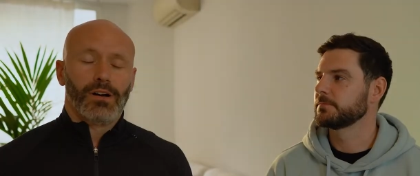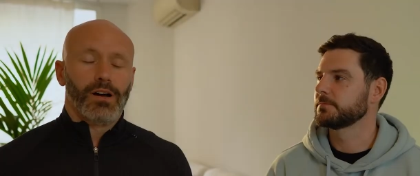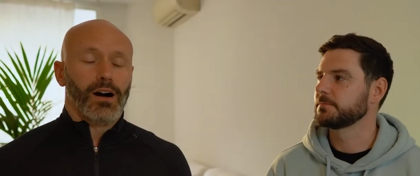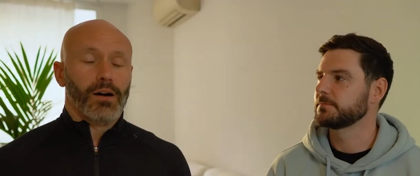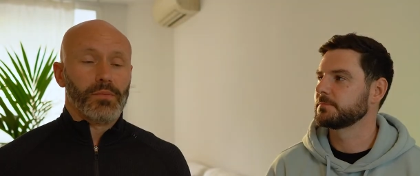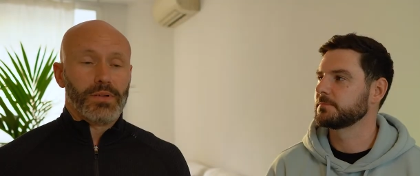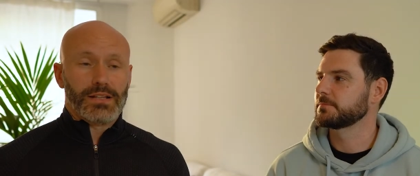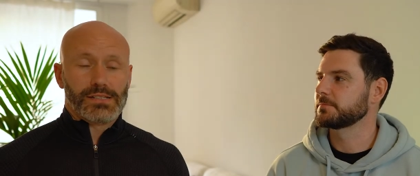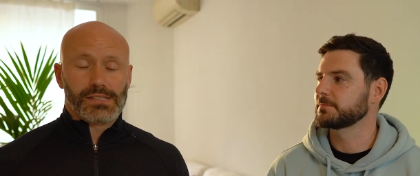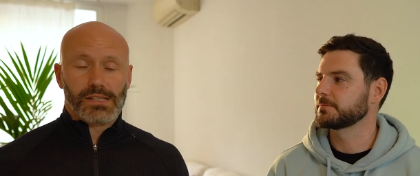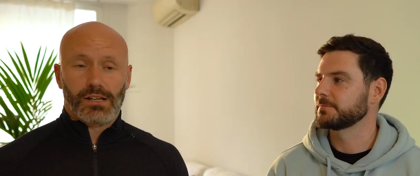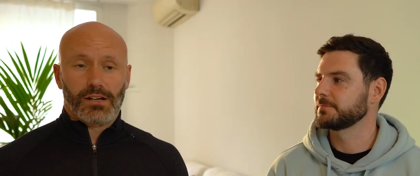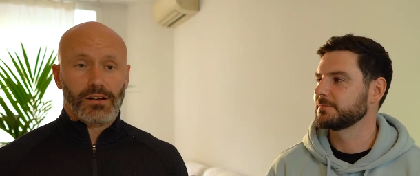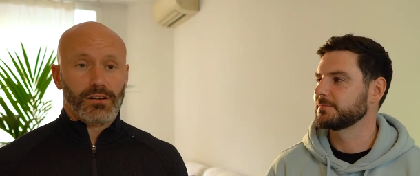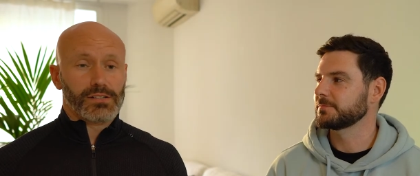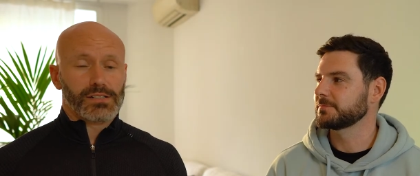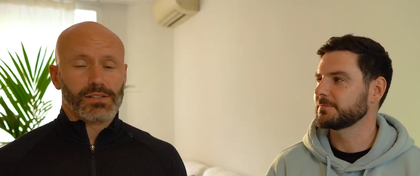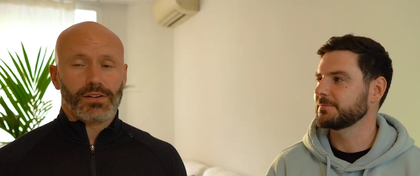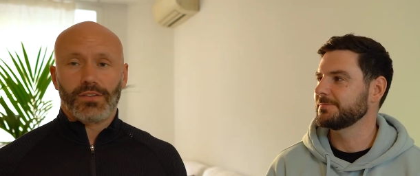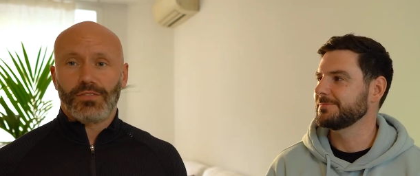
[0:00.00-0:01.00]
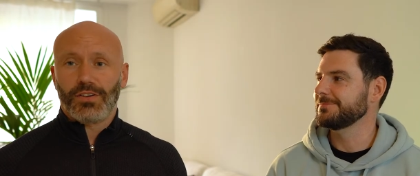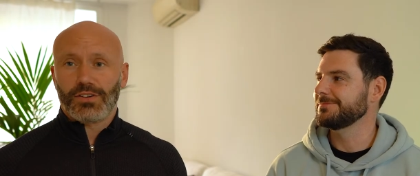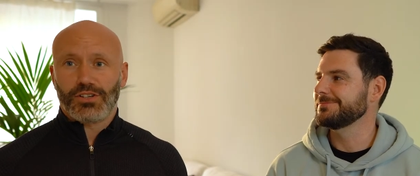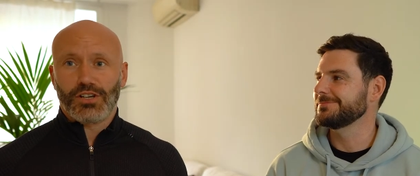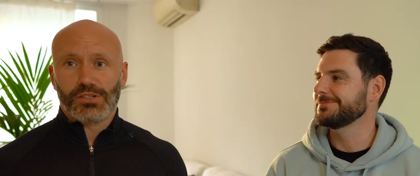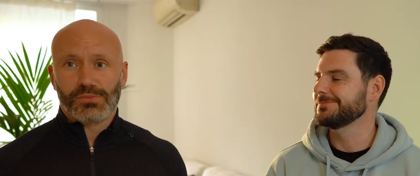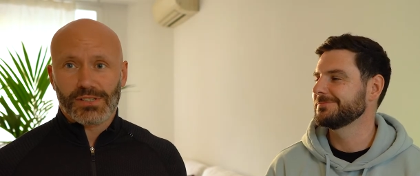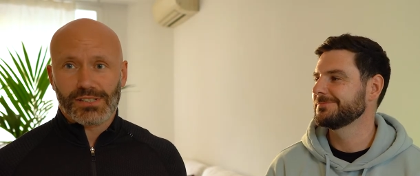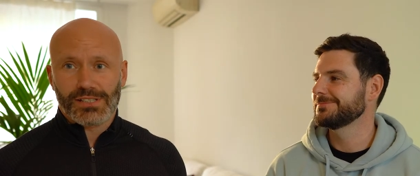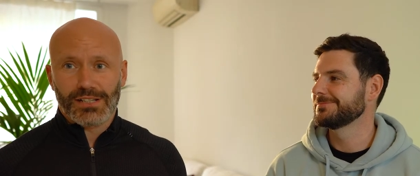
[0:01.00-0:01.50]
Speaker 1: I mean, it's loads. If I
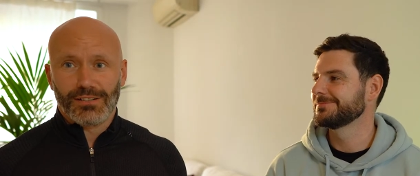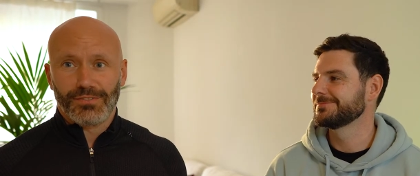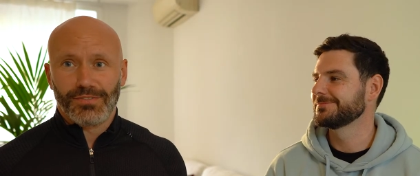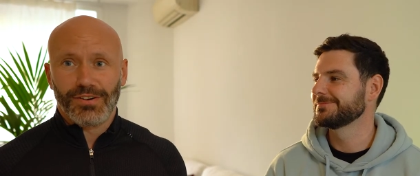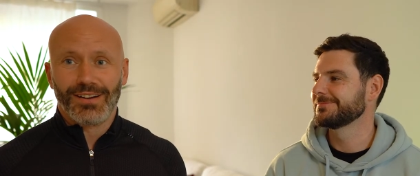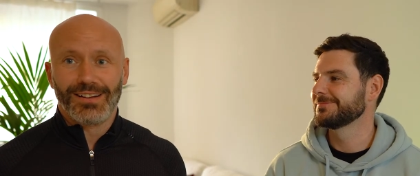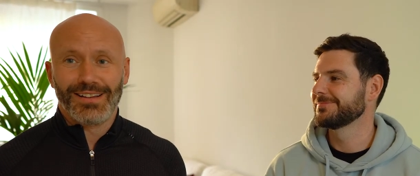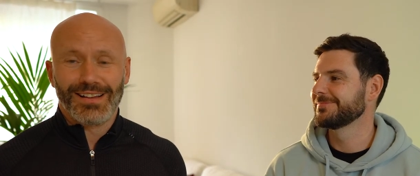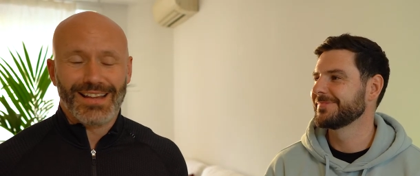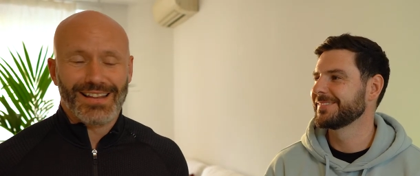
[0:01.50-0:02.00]
choose myself,